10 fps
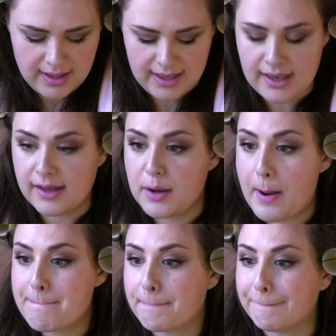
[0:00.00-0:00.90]

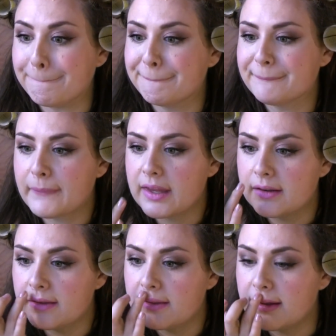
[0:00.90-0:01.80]
And
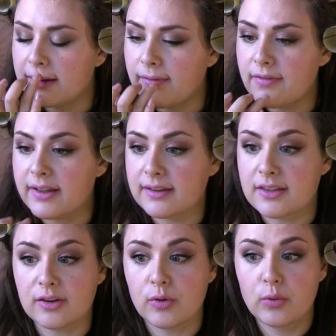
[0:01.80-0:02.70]
they give off like
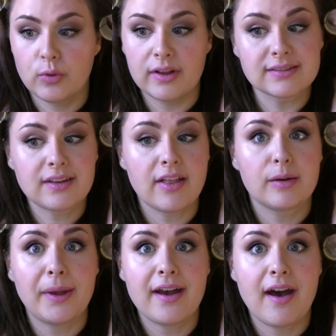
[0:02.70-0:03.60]
the coolest
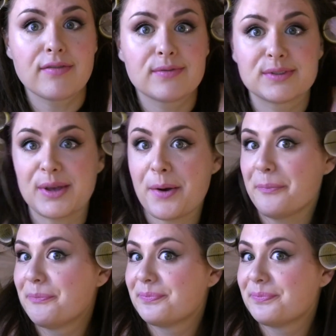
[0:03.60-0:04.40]
color payoff. So